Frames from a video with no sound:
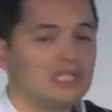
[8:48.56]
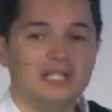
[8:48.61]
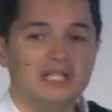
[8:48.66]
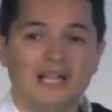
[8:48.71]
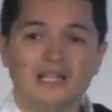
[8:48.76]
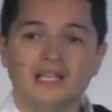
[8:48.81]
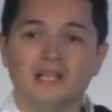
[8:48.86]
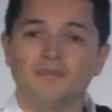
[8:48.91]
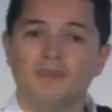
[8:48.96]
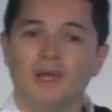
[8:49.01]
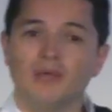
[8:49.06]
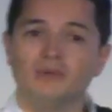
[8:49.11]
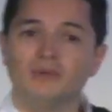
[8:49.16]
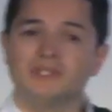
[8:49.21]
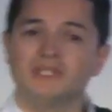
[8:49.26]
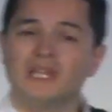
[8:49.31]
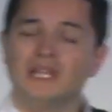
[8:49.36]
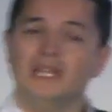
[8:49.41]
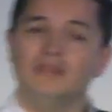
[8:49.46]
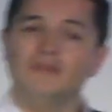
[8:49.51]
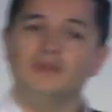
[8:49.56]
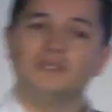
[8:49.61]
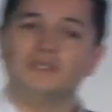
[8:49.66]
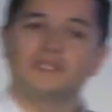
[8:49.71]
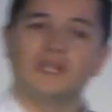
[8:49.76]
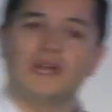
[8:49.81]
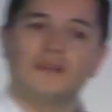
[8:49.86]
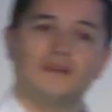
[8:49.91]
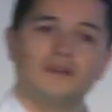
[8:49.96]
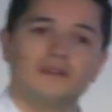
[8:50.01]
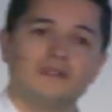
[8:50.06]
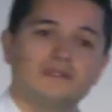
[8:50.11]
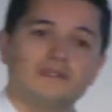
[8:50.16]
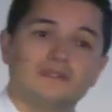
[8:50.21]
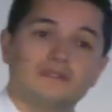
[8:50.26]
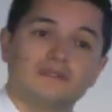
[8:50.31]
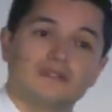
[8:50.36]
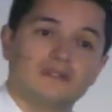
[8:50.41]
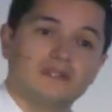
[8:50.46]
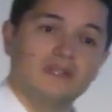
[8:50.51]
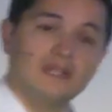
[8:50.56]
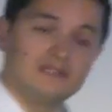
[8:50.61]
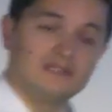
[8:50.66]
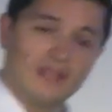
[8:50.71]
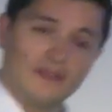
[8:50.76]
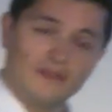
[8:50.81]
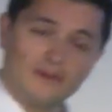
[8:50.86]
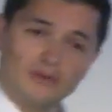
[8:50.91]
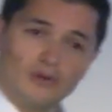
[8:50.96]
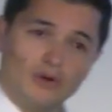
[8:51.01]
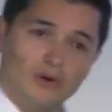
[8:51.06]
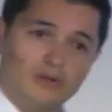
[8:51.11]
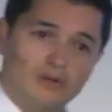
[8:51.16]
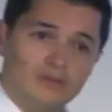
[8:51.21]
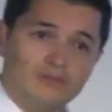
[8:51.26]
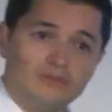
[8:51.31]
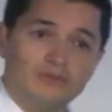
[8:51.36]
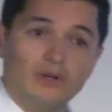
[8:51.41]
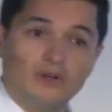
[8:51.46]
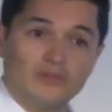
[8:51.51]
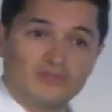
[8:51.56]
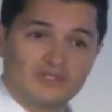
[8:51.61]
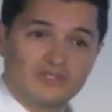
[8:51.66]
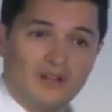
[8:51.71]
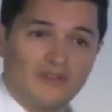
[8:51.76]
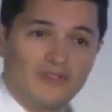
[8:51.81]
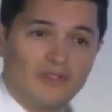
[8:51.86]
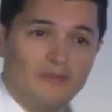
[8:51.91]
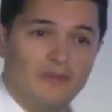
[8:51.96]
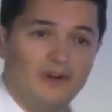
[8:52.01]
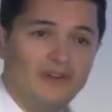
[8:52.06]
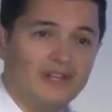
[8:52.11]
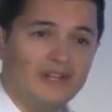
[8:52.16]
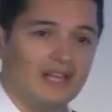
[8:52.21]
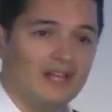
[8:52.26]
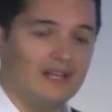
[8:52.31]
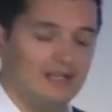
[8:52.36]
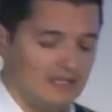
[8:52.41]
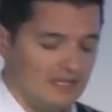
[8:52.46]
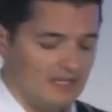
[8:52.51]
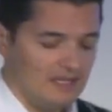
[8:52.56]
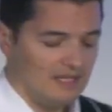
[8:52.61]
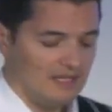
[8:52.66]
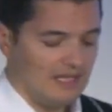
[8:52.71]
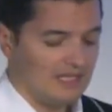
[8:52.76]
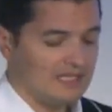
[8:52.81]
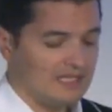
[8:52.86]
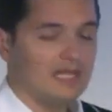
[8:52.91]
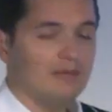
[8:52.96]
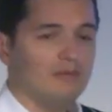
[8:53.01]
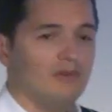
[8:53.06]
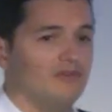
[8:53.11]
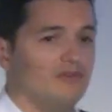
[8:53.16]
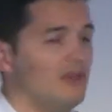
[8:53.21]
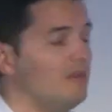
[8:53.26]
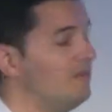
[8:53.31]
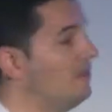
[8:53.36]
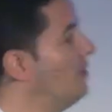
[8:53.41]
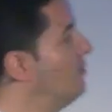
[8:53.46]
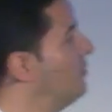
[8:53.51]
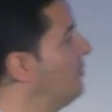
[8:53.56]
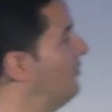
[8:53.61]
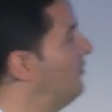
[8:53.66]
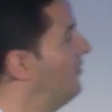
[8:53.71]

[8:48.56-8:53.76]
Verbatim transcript: Magellanic penguins, they live in southern, the southern cone of South America, and some of them, they